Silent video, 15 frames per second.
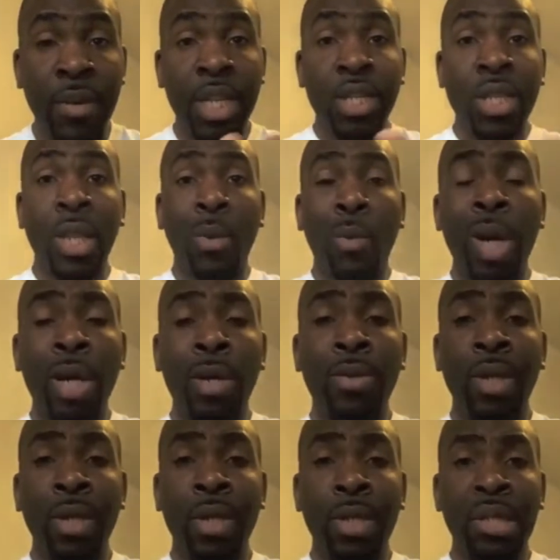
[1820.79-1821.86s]
it to the world.
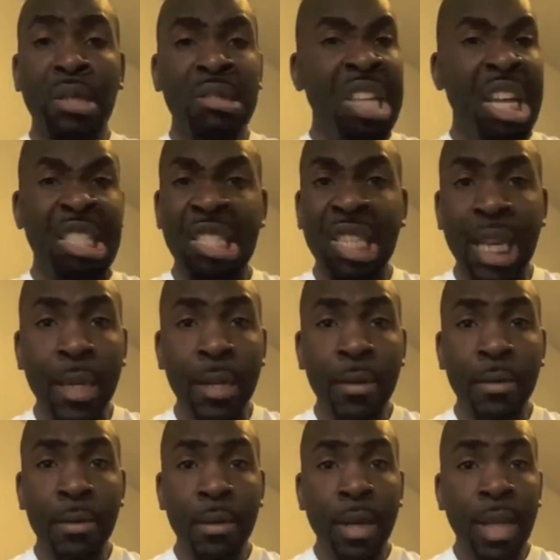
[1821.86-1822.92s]
That's it.
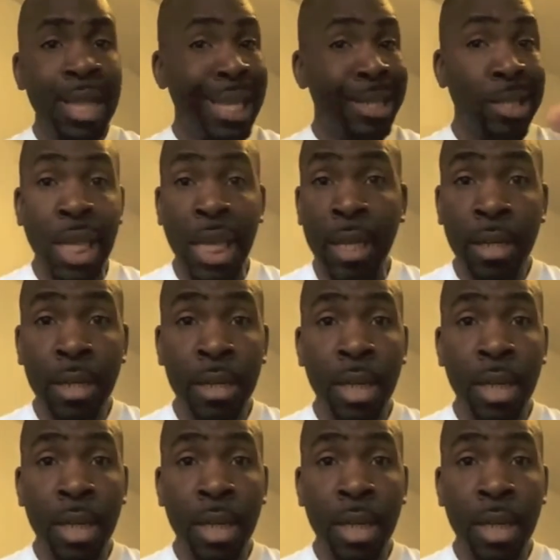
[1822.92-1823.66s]
That's it.